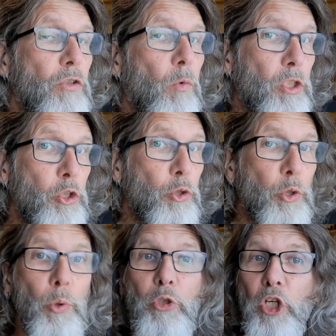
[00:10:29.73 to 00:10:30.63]
what you
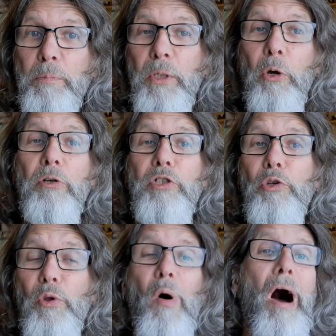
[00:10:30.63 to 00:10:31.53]
do just because you
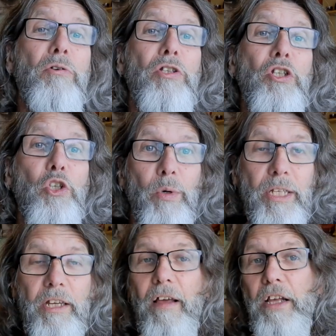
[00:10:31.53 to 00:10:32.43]
know how to do
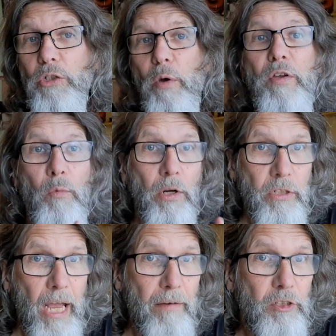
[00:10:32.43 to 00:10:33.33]
it. So if you want
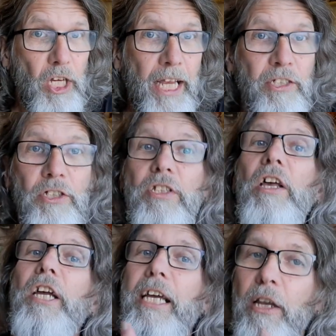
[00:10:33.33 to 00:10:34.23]
to have changes,
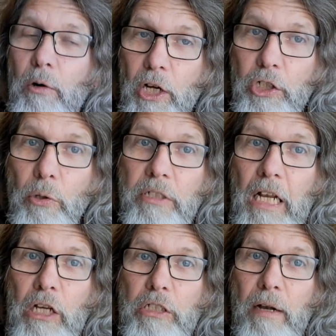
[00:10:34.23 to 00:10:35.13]
you know, don't
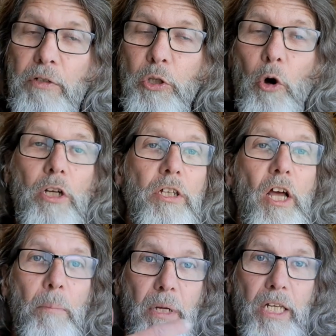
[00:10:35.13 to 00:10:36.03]
sell yourself short.
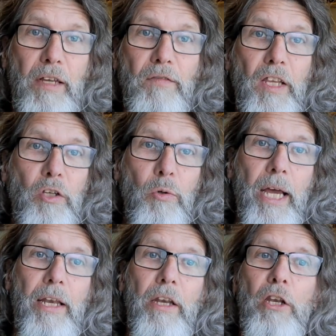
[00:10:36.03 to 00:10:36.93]
Believe that you
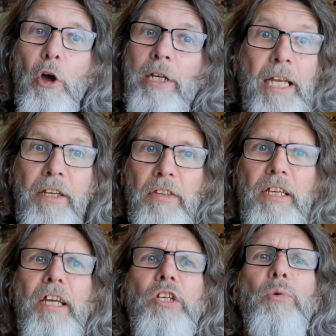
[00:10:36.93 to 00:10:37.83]
can learn
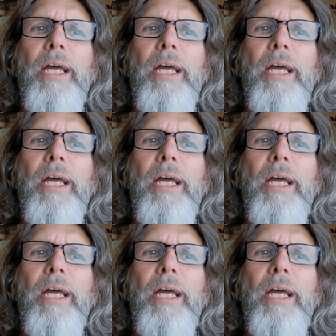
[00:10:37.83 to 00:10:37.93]
anything and do